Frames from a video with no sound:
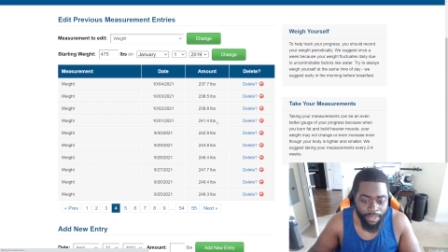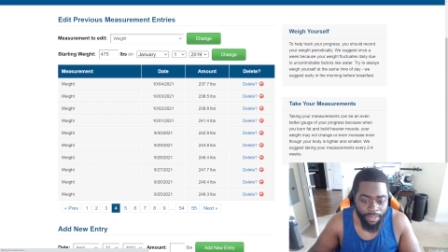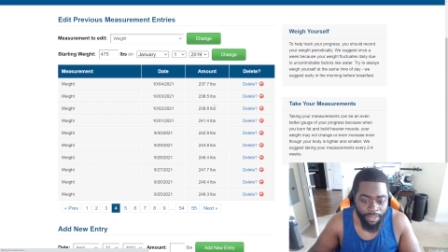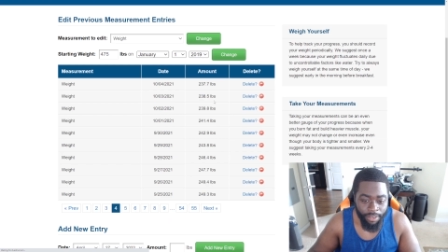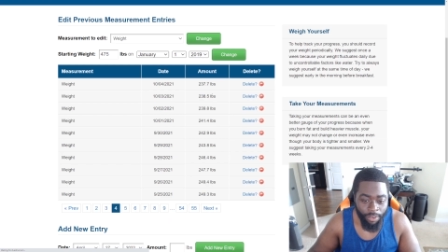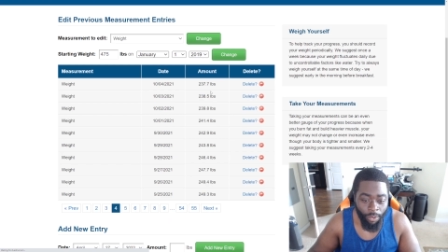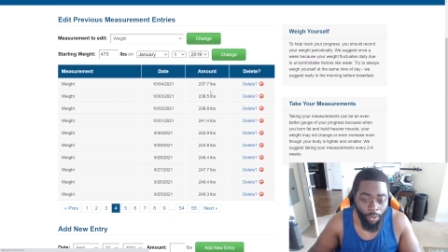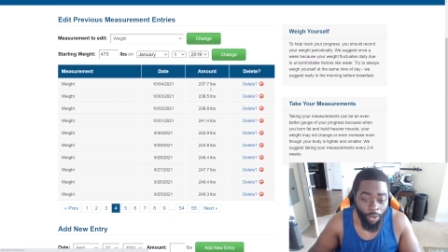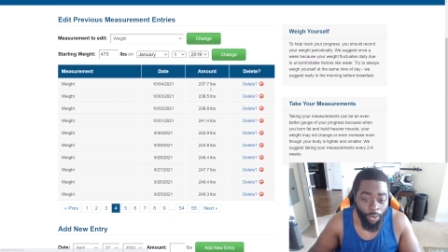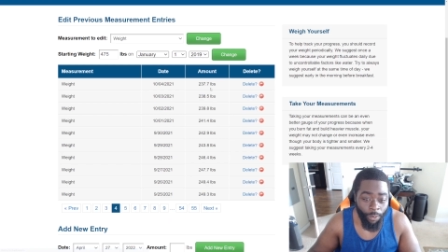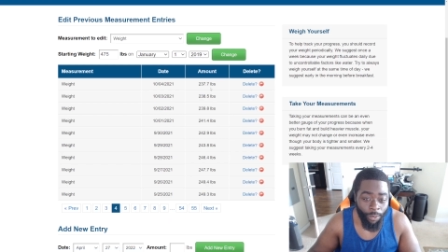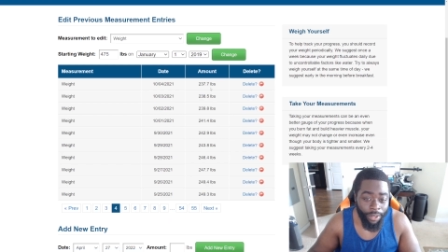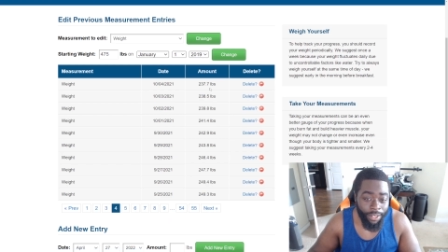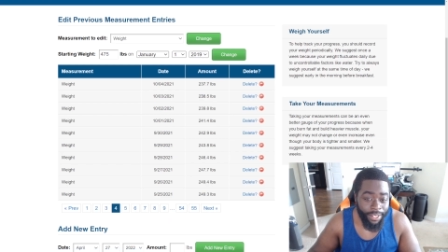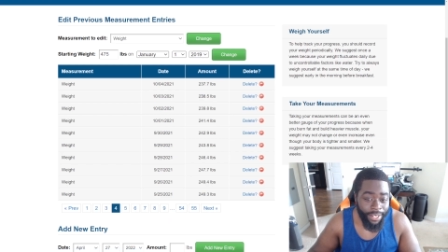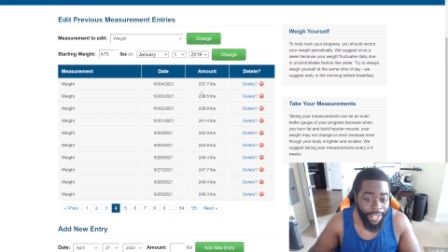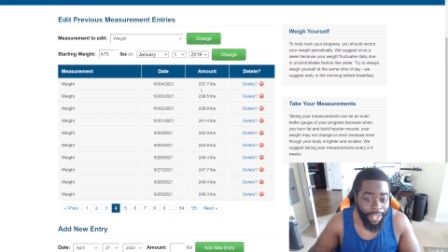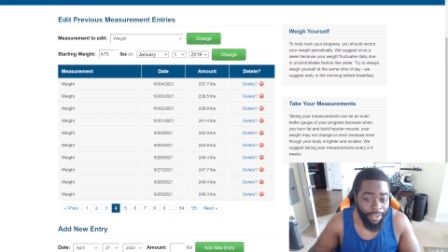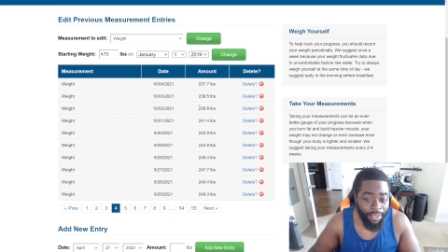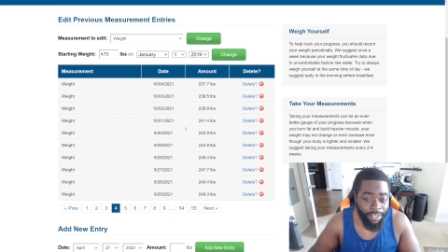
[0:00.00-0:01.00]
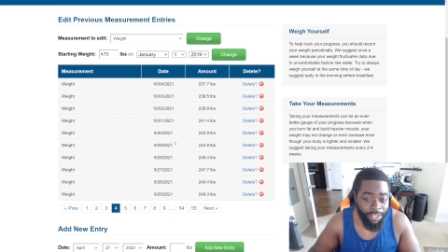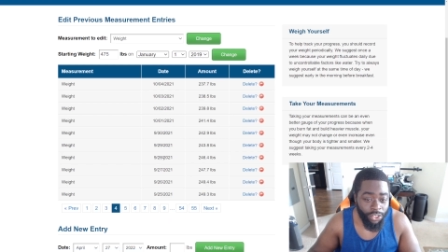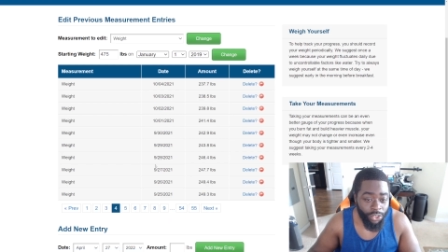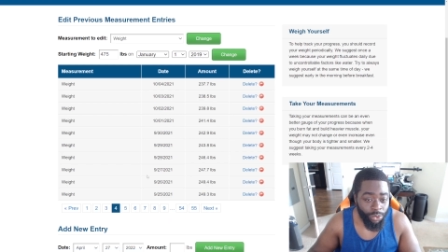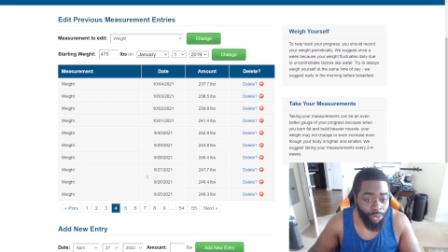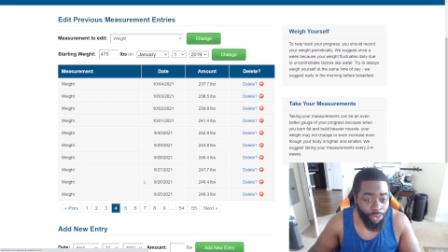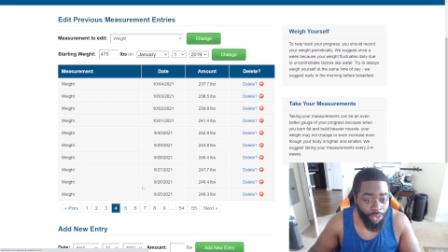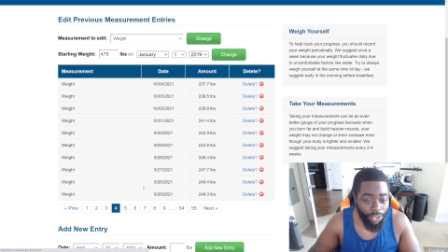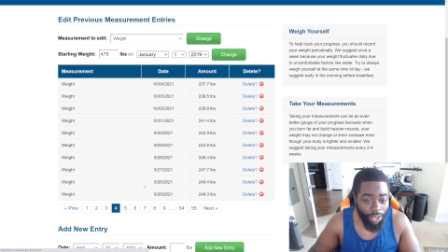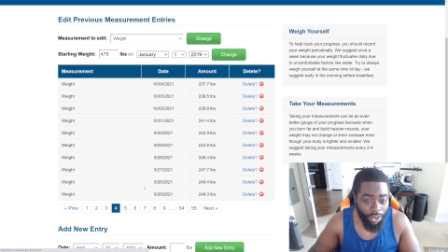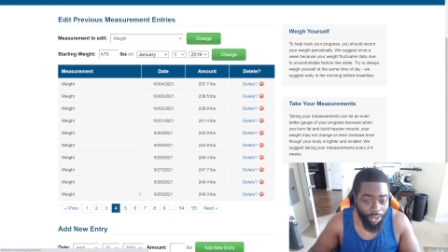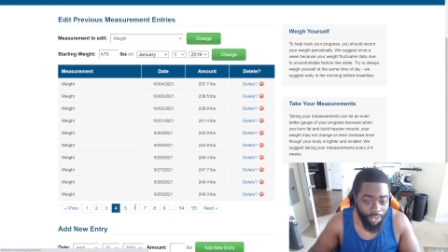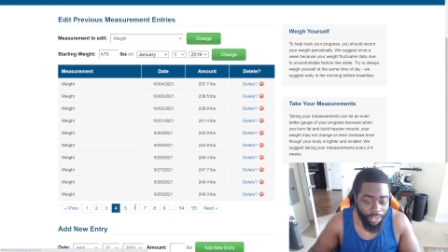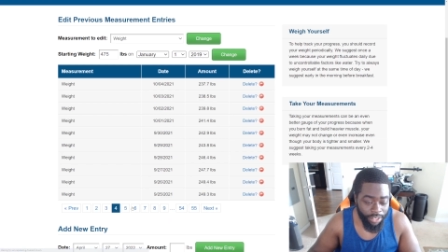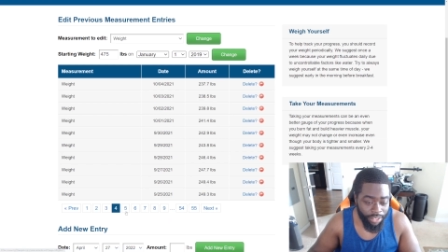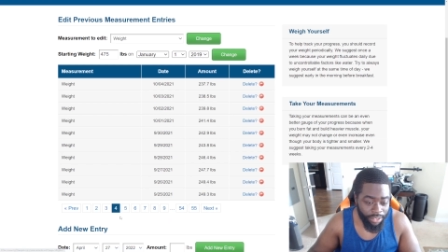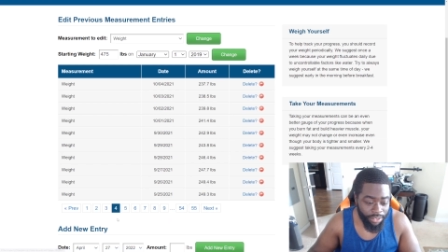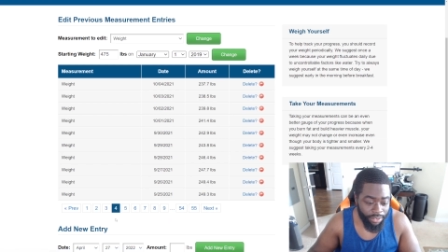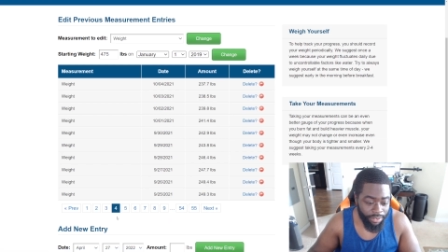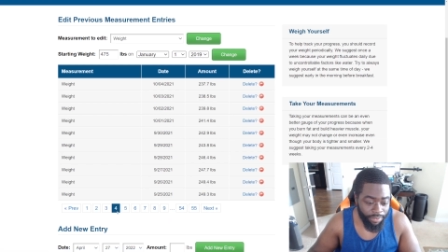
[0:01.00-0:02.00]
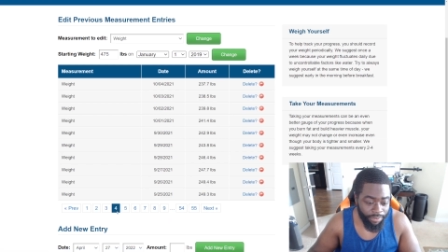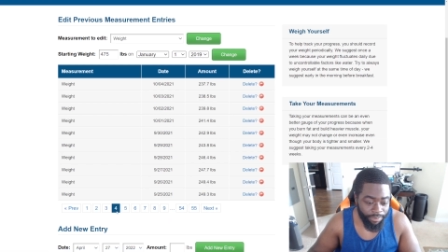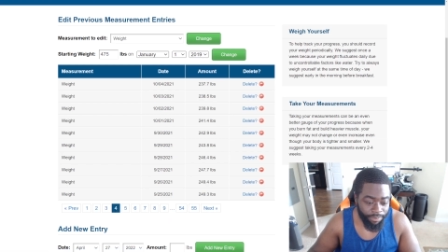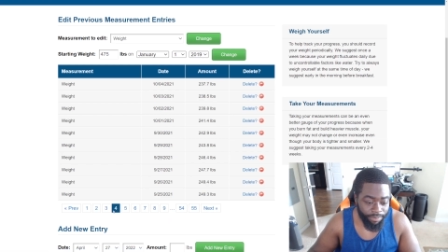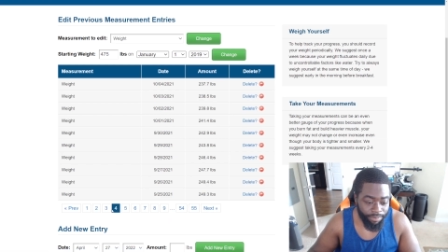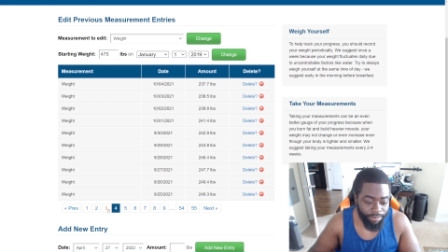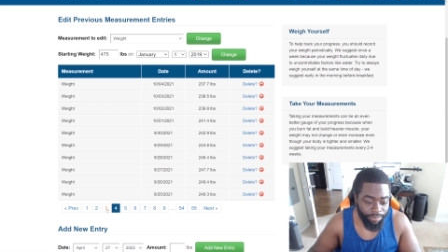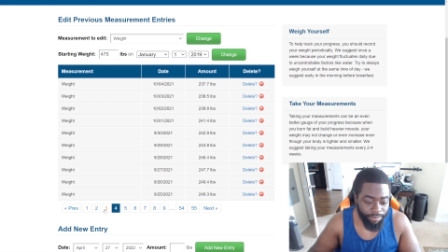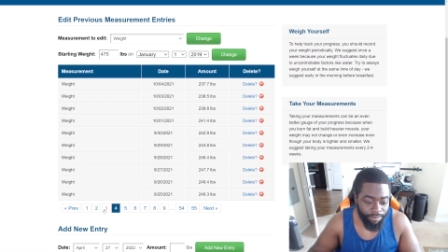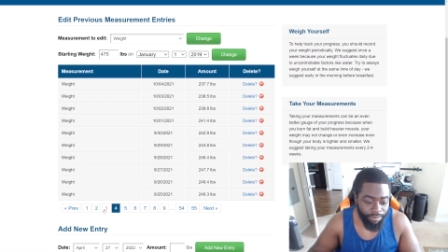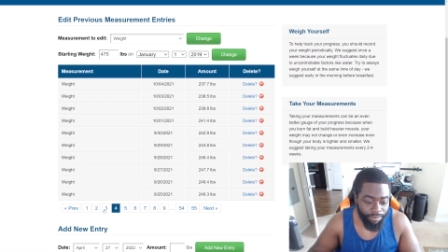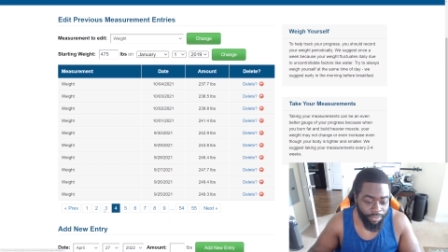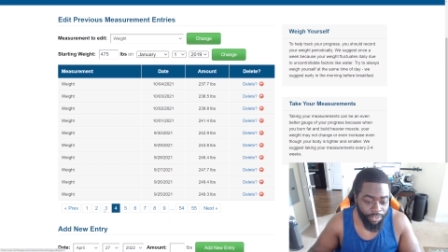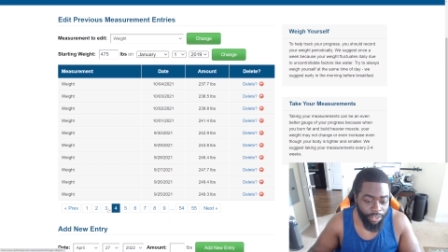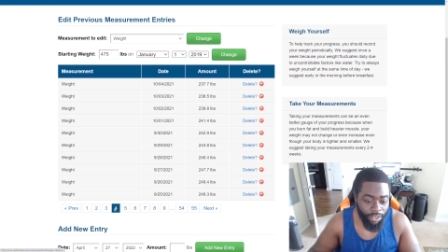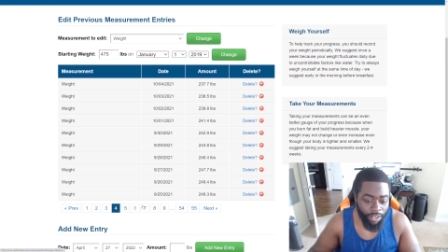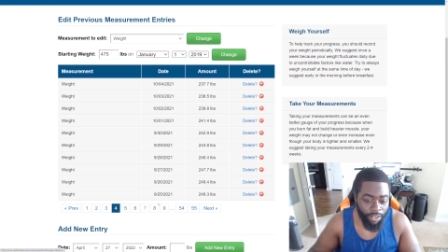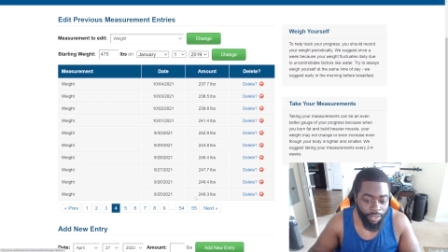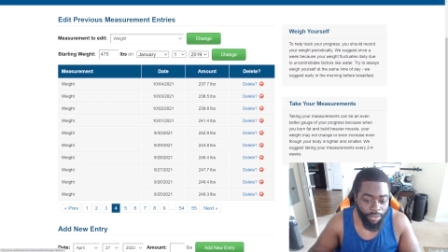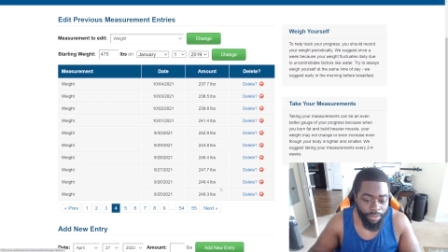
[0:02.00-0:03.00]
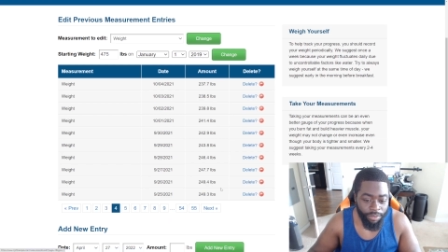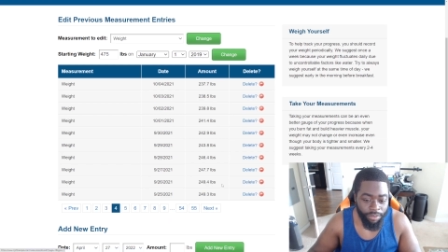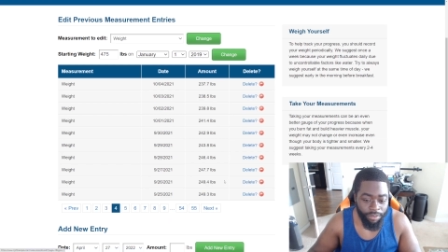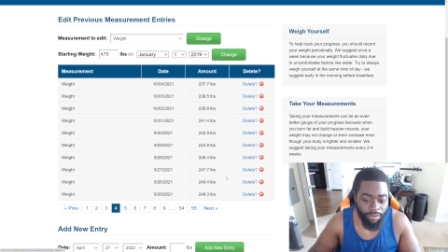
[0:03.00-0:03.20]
all the way down to 230. You know,